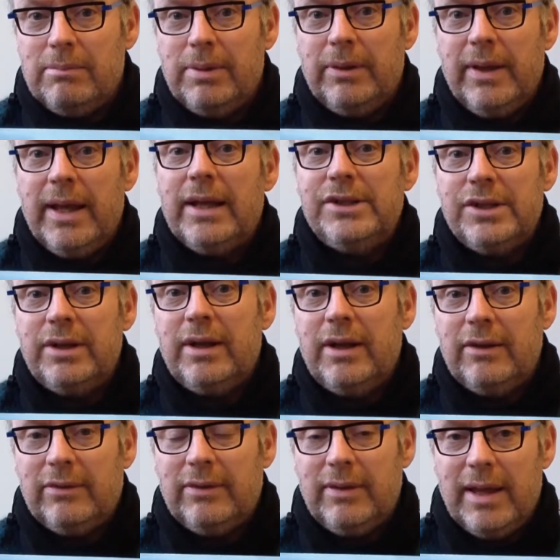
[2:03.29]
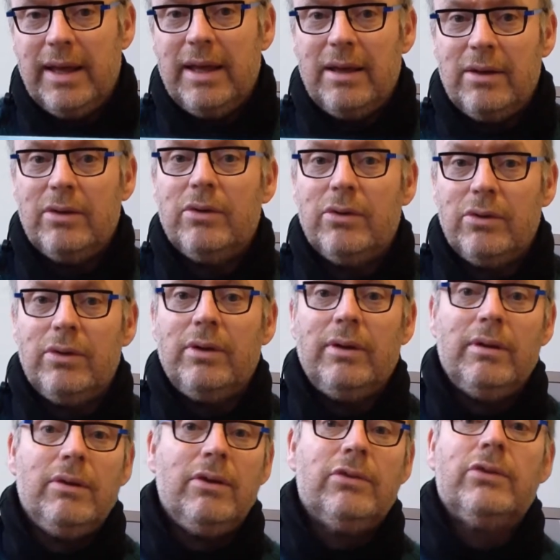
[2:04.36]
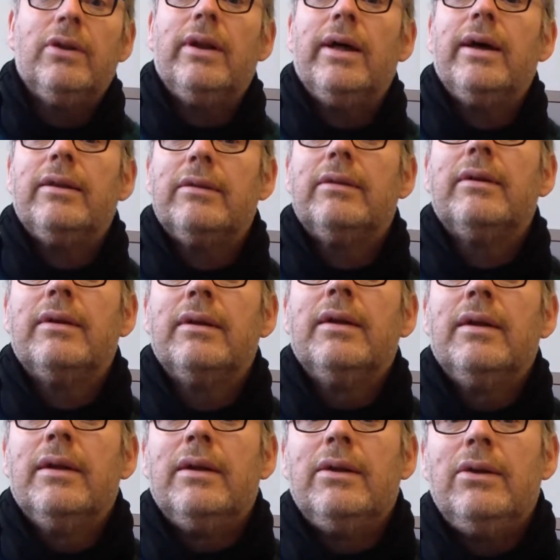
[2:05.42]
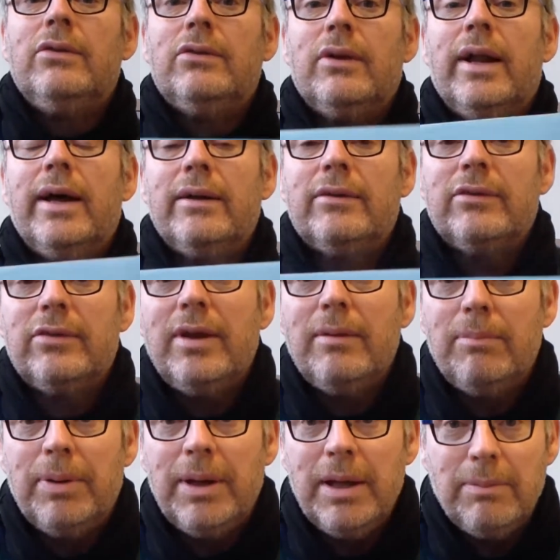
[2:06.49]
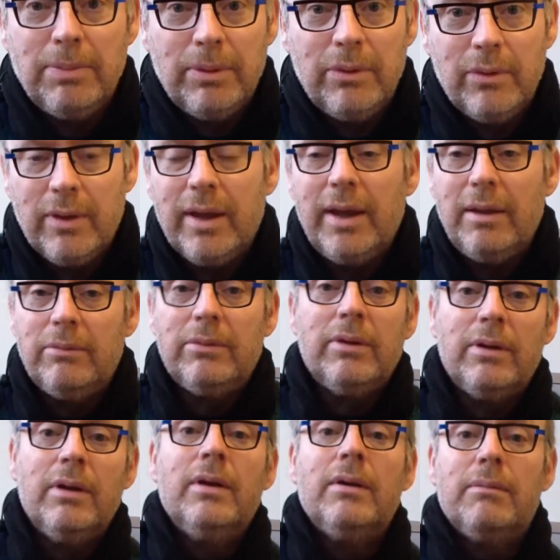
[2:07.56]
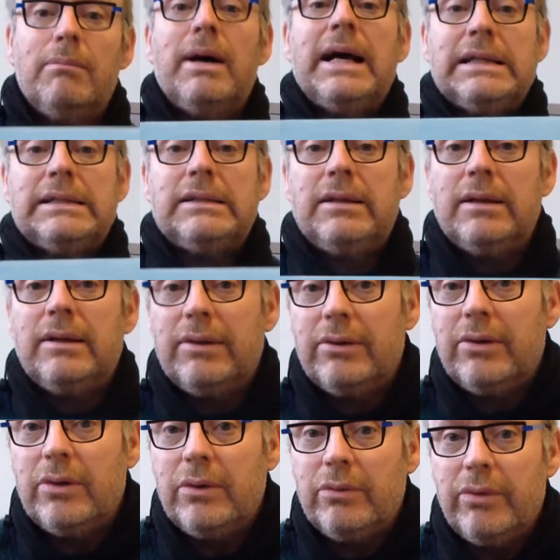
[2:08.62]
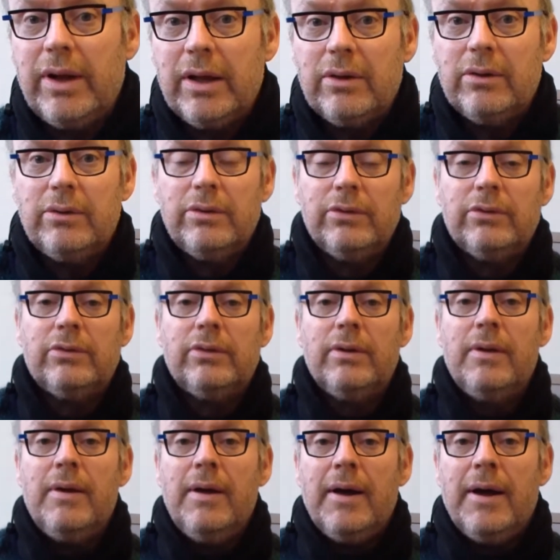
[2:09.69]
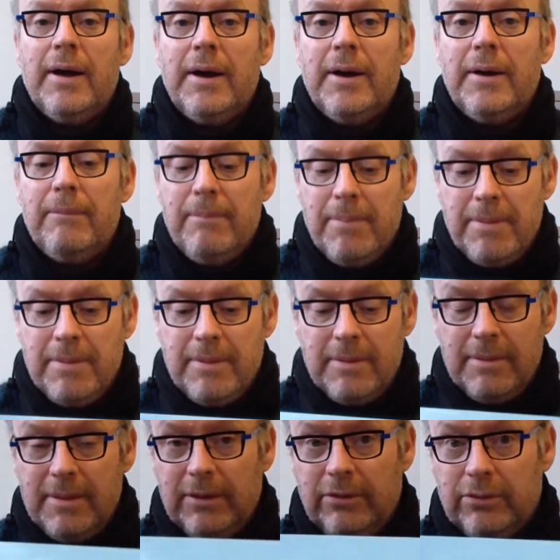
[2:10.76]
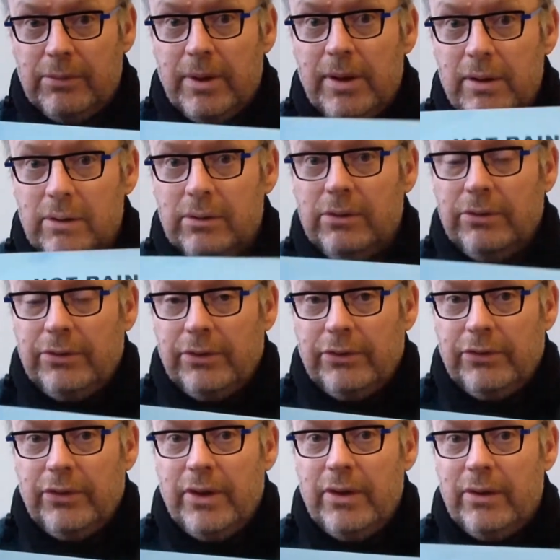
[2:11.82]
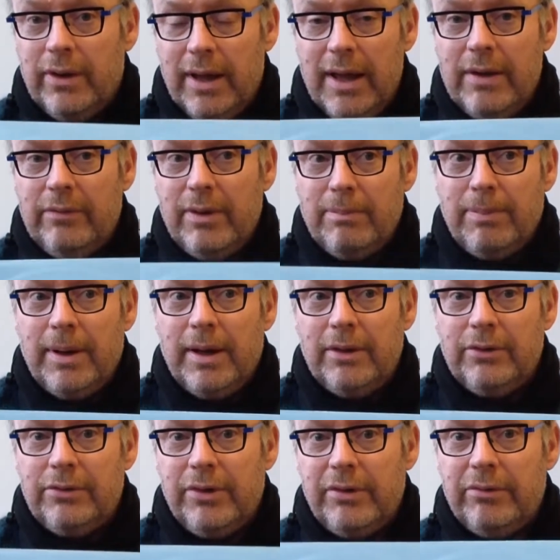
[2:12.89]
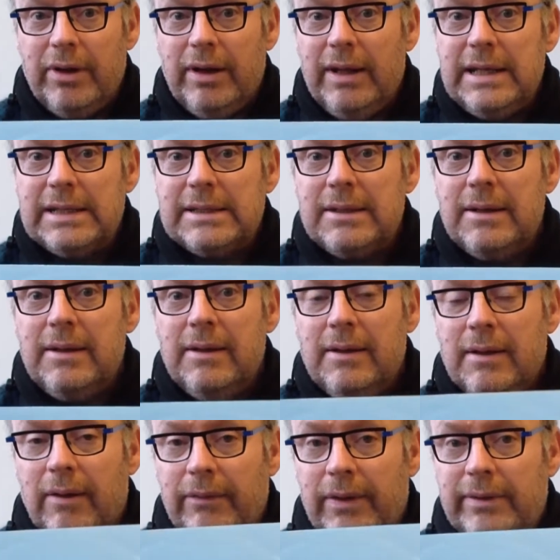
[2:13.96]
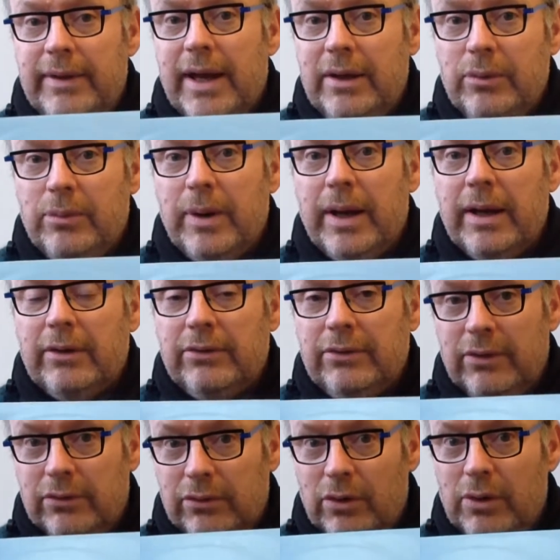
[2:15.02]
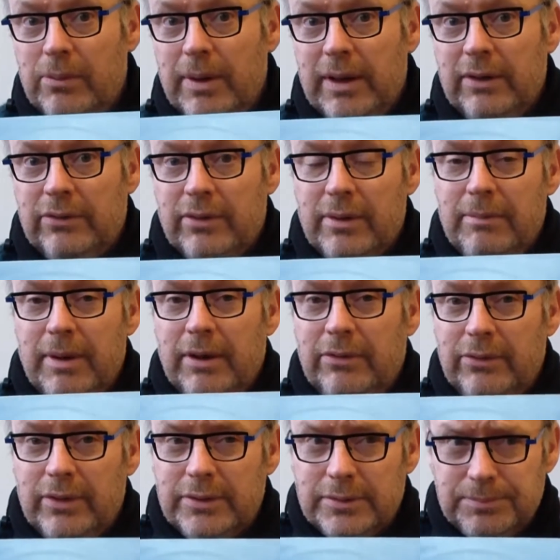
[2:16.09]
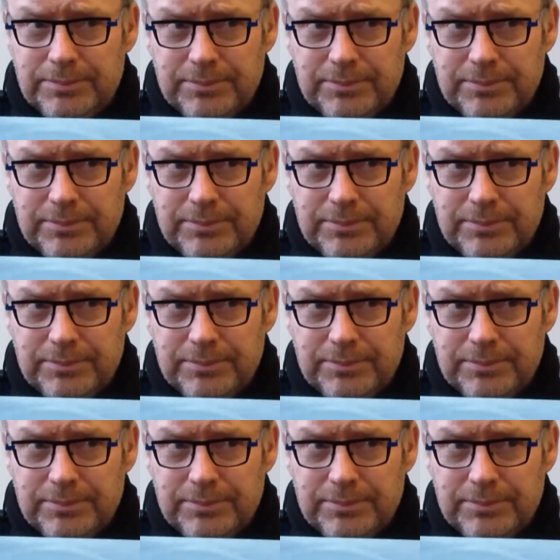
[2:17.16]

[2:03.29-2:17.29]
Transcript: But the engineers there used to like to see people who came to master their own records. And this is why you'll also see on every Pine Tree release, on the dead wax, there's always a message.